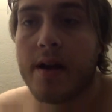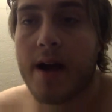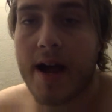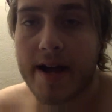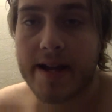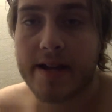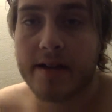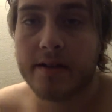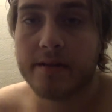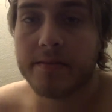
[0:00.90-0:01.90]
Hi,
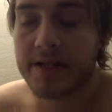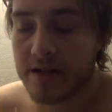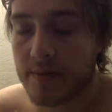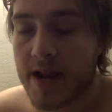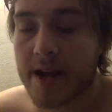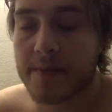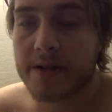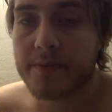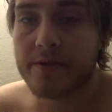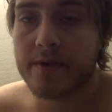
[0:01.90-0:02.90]
dear black
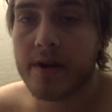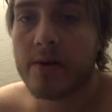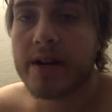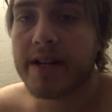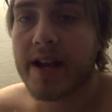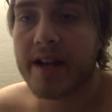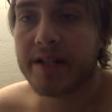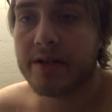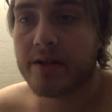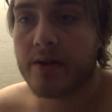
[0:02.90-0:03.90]
people. I wanted to
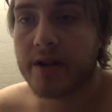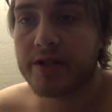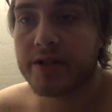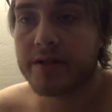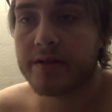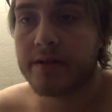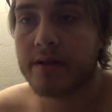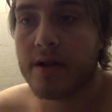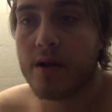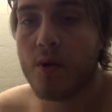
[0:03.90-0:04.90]
ask you a question.
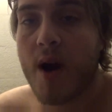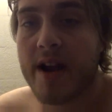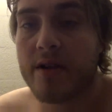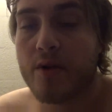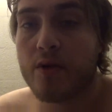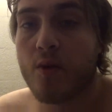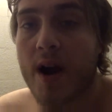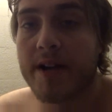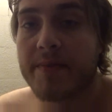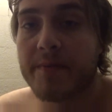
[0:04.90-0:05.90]
Why are
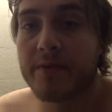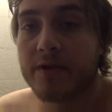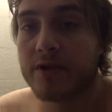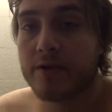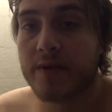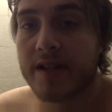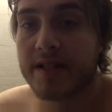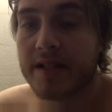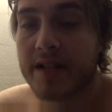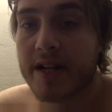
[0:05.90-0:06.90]
white people so
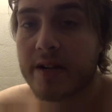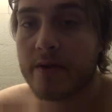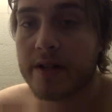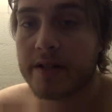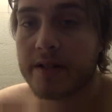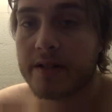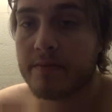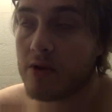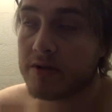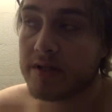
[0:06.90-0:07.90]
racist anyways,
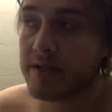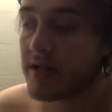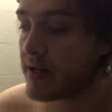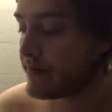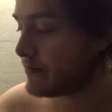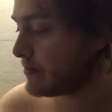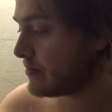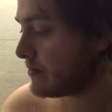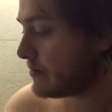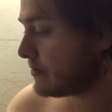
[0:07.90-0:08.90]
most of the time?
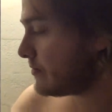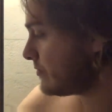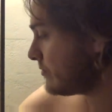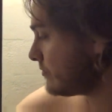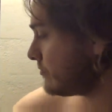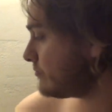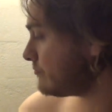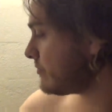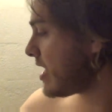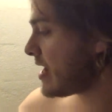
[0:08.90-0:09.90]

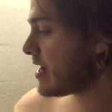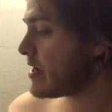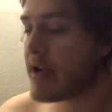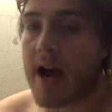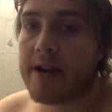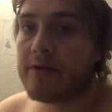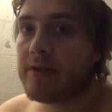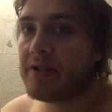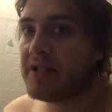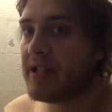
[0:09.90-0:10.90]
I I don't
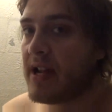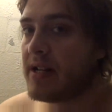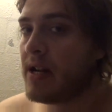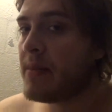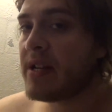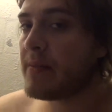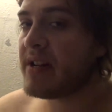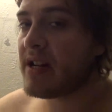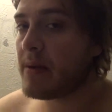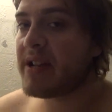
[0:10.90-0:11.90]
understand it. Let me let
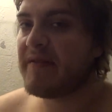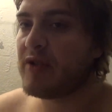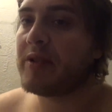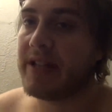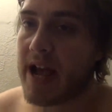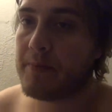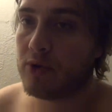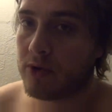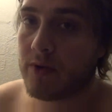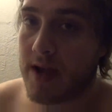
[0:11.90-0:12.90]
me let me give you
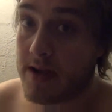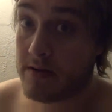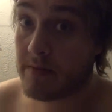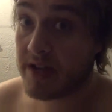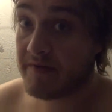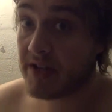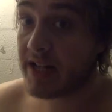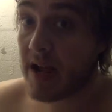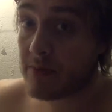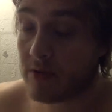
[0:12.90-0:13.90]
examples, okay? Let me give you
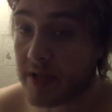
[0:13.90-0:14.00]
examples.